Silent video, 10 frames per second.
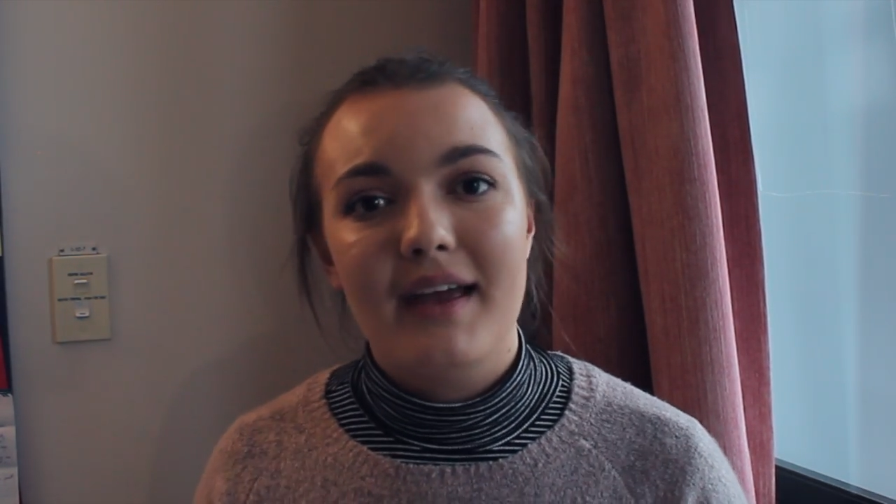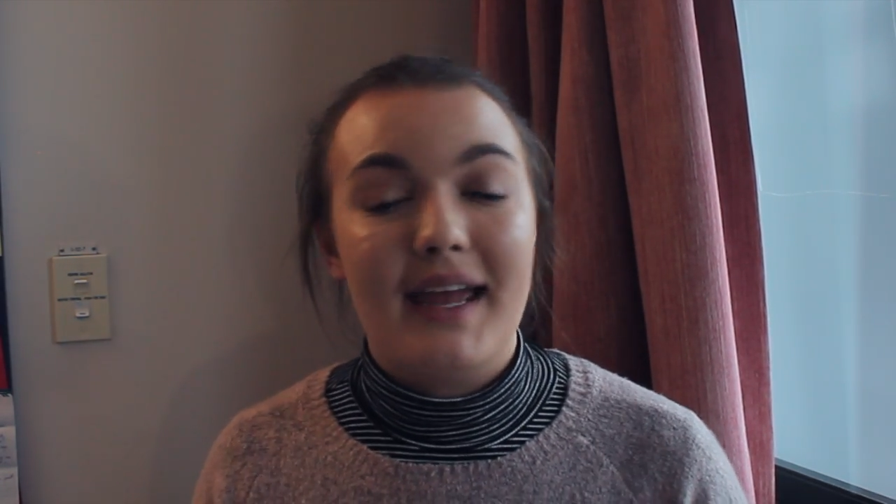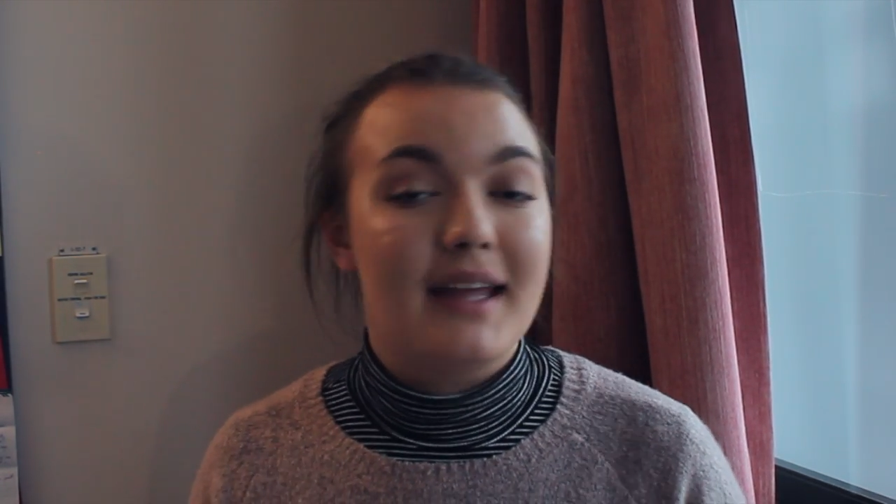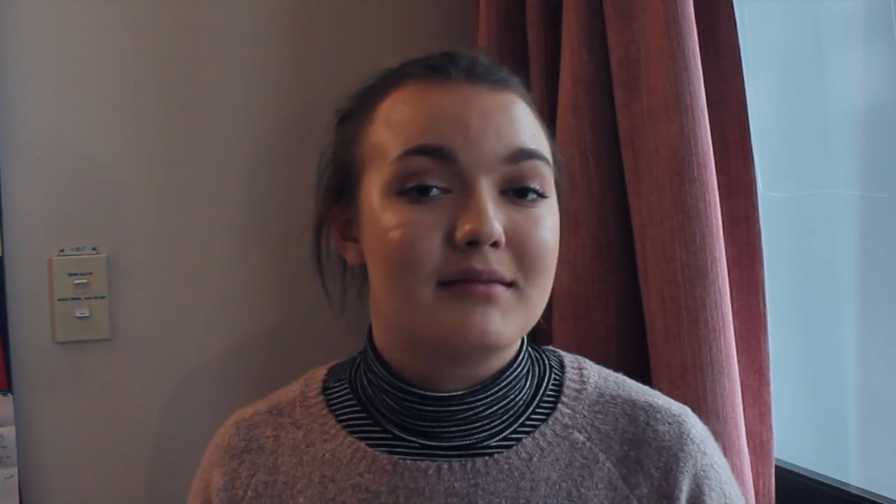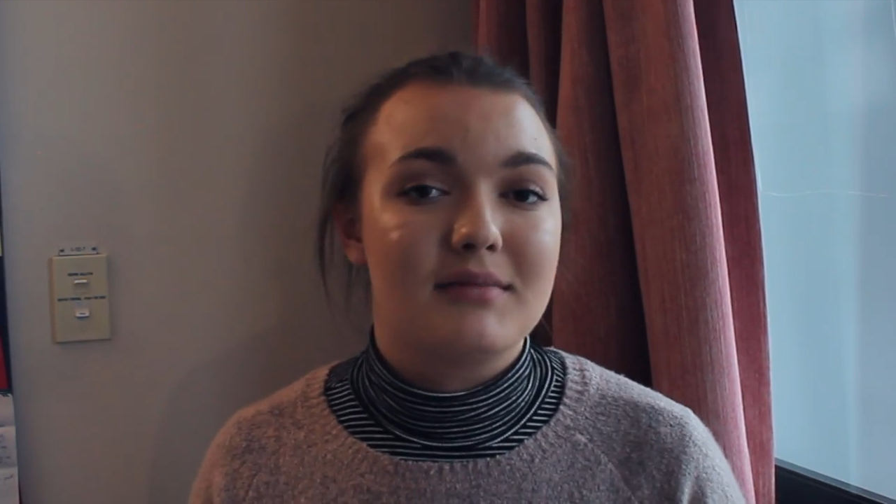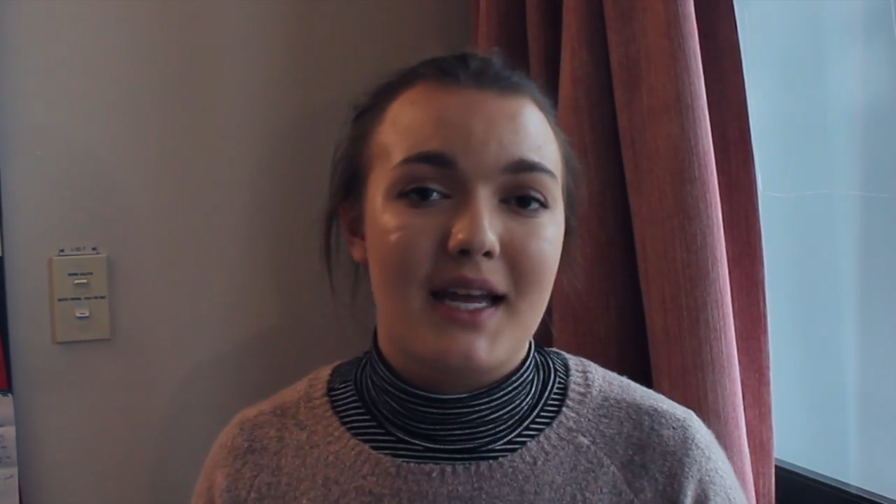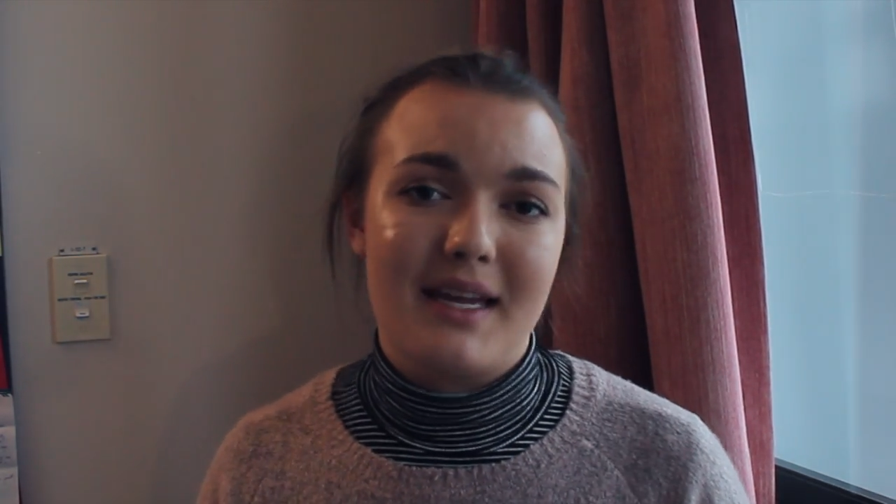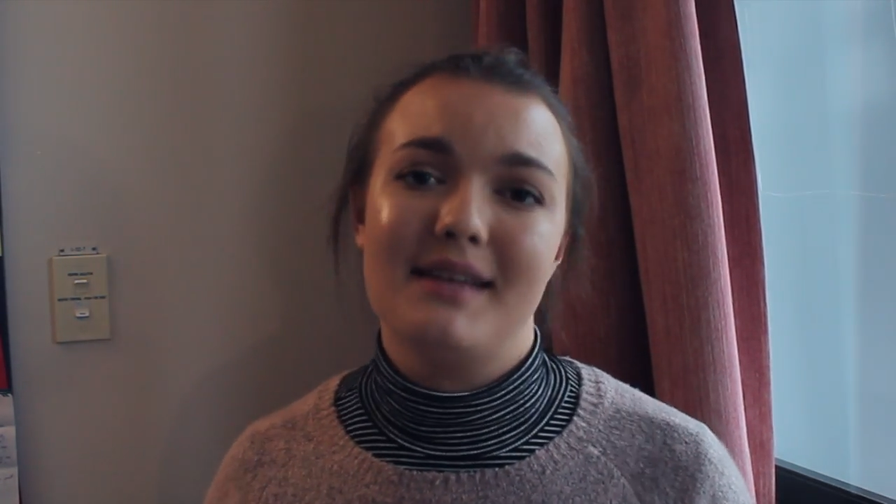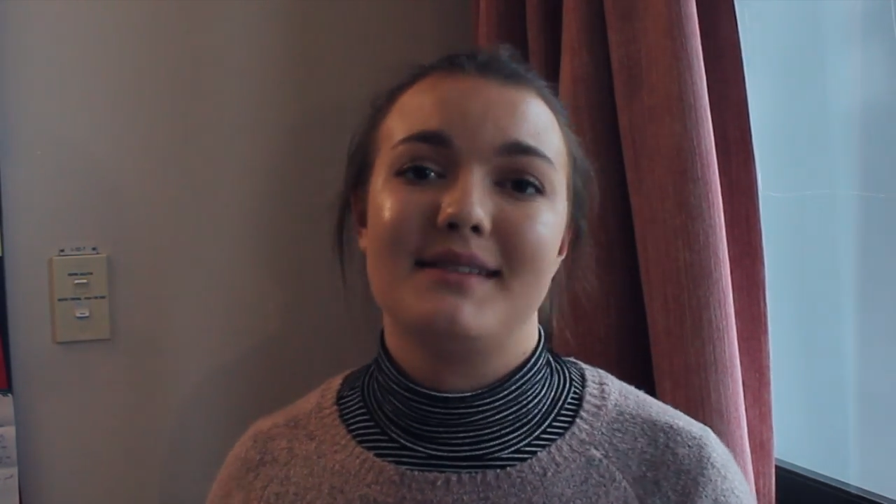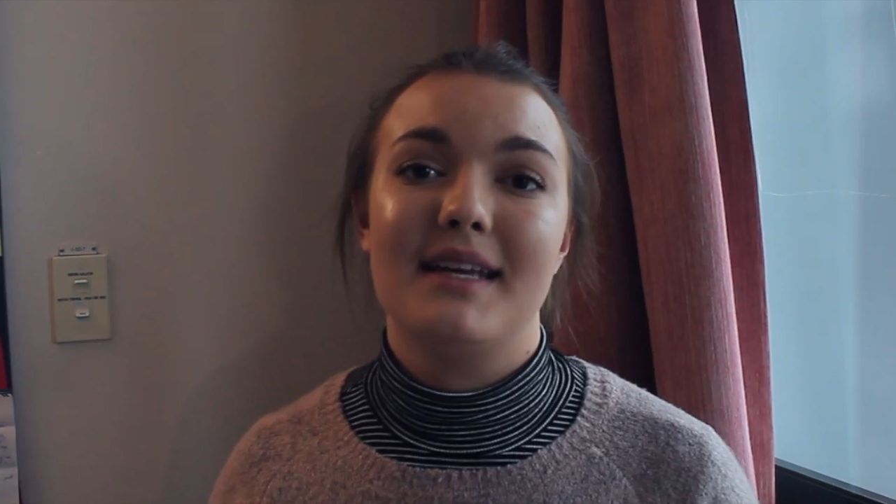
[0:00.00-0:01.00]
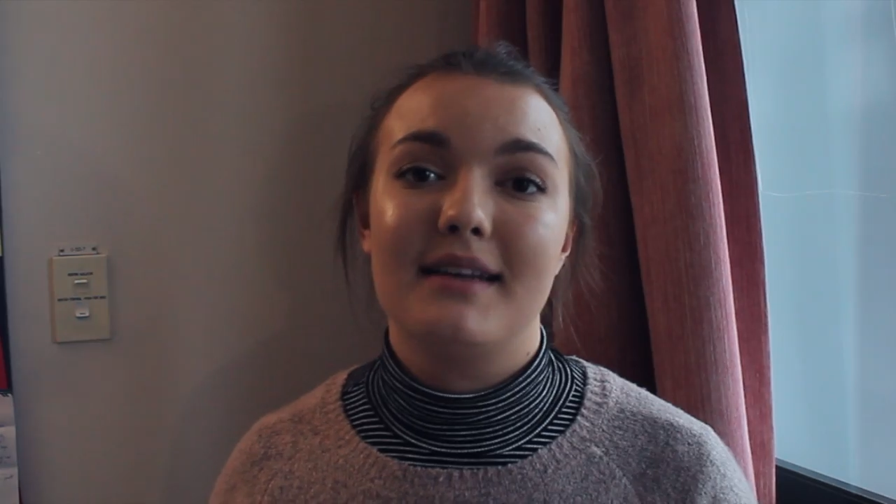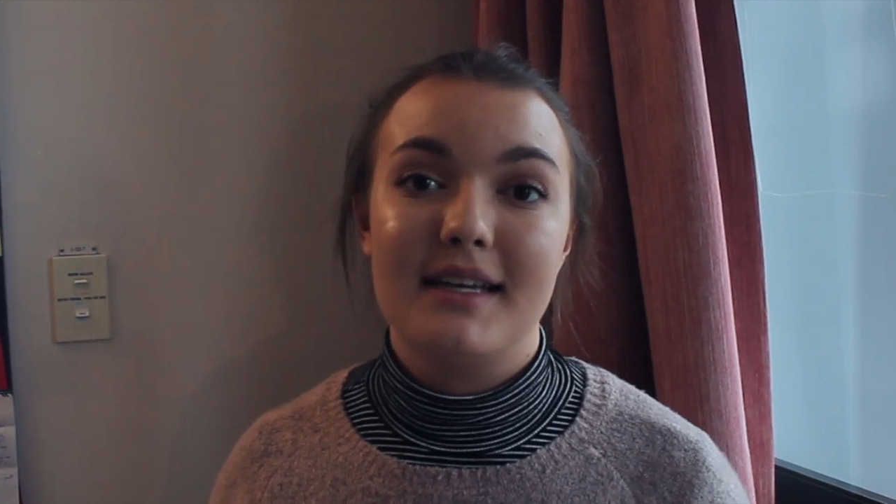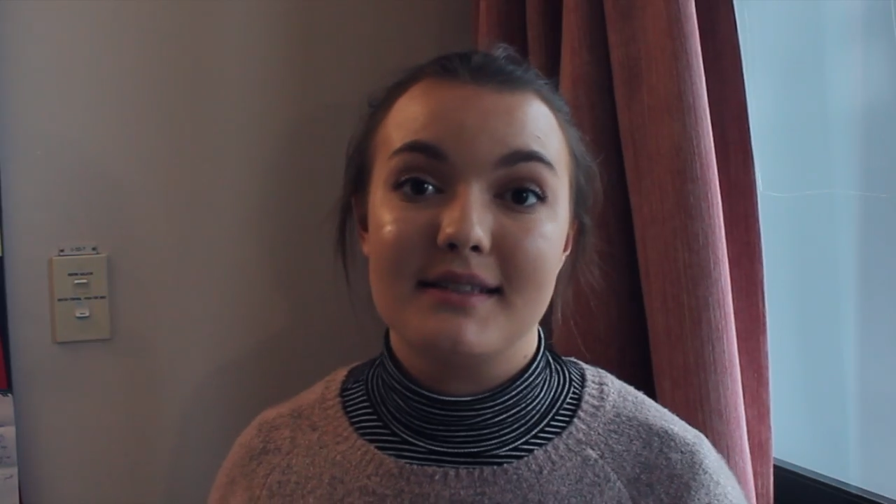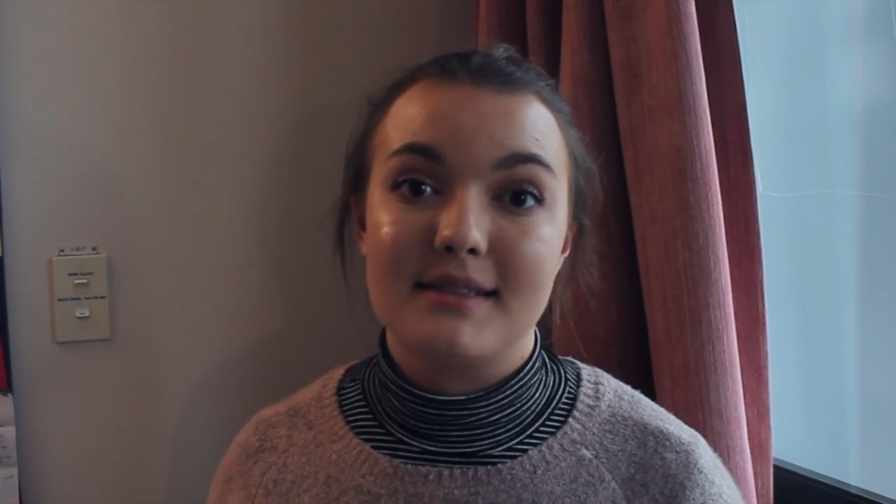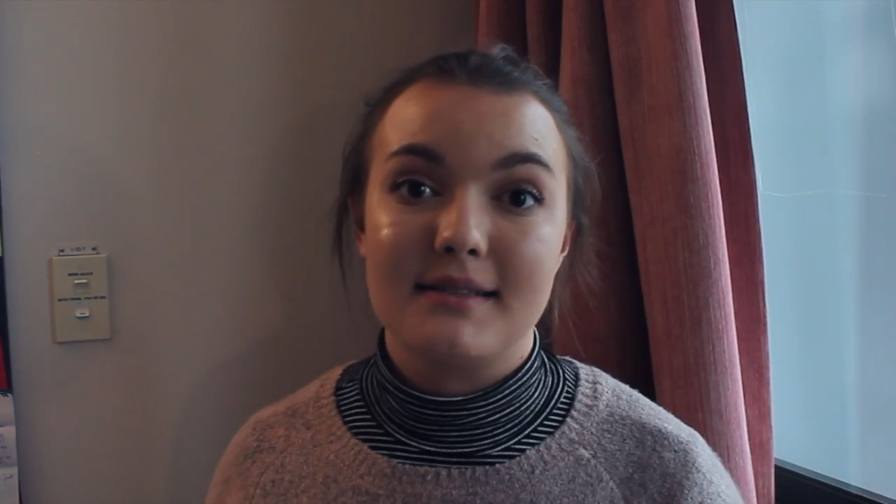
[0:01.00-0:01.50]
And like I said,
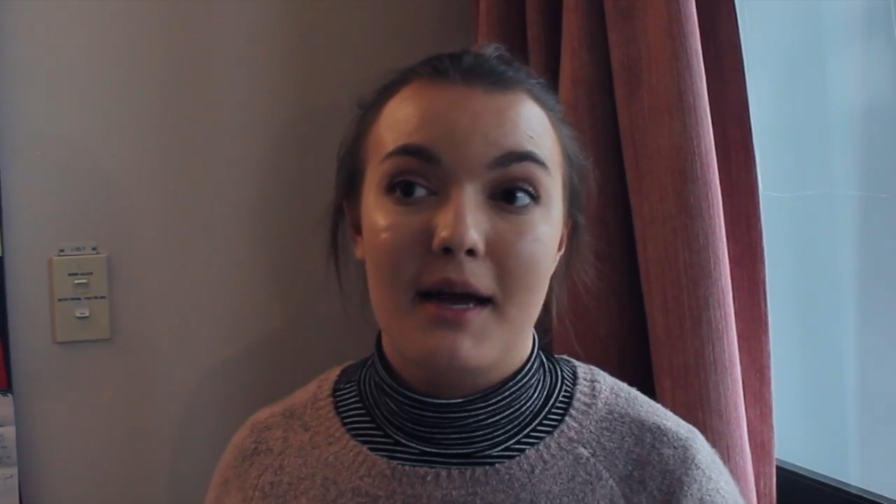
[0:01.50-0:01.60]
it's